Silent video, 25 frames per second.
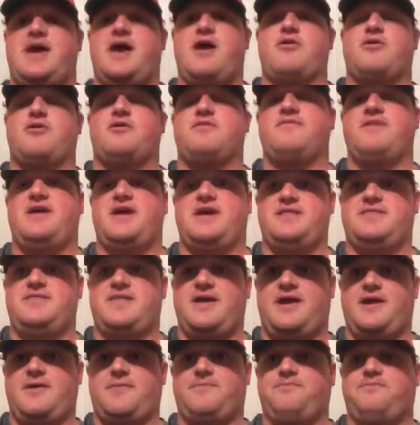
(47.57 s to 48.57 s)
counter-invade
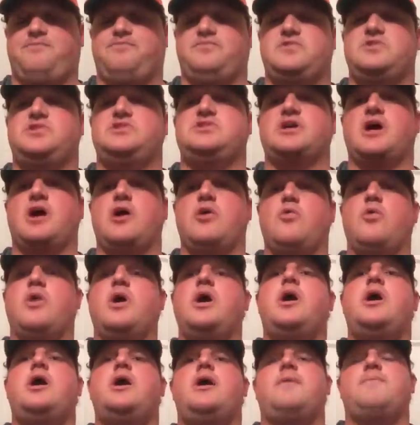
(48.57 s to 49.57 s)
there. So
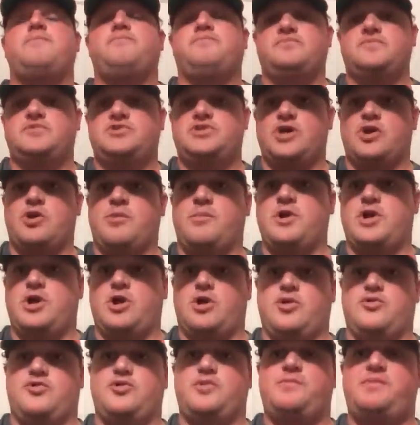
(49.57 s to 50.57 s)
General
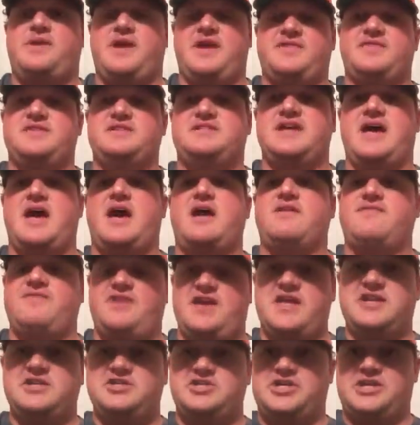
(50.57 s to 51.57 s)
MacArthur picked the town of
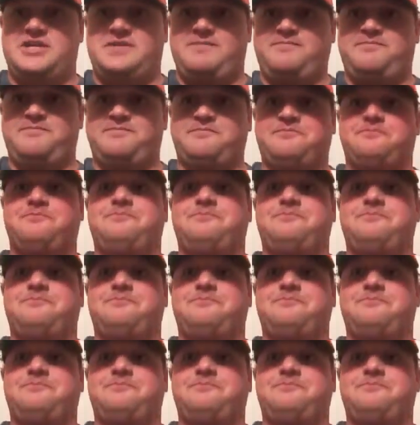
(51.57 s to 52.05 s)
Incheon,